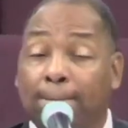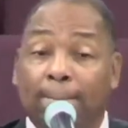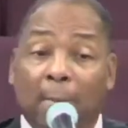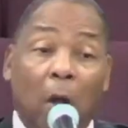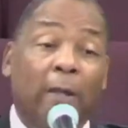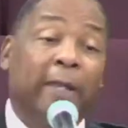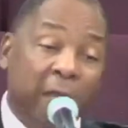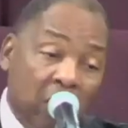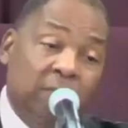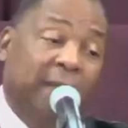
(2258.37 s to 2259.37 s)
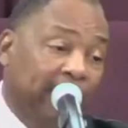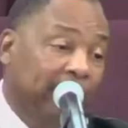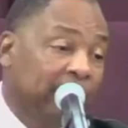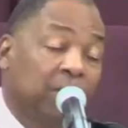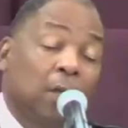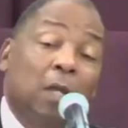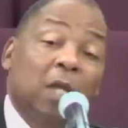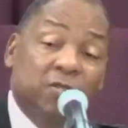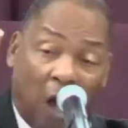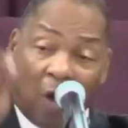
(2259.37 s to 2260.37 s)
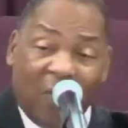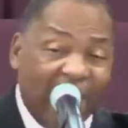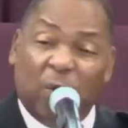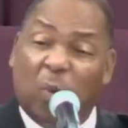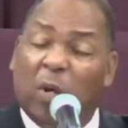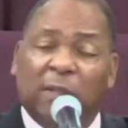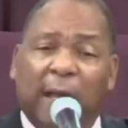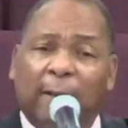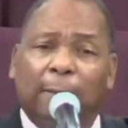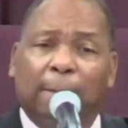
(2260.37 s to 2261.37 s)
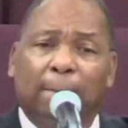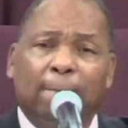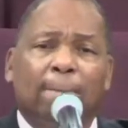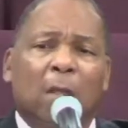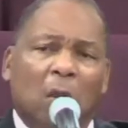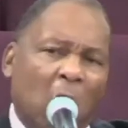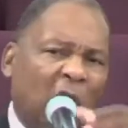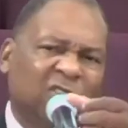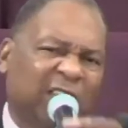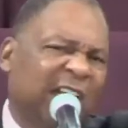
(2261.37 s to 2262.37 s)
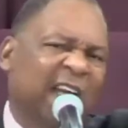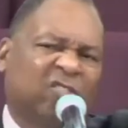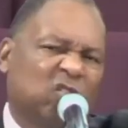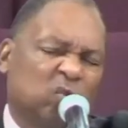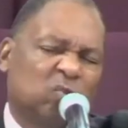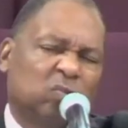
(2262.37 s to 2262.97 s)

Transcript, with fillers: Are you hearing me? It's already worked out. God's got you.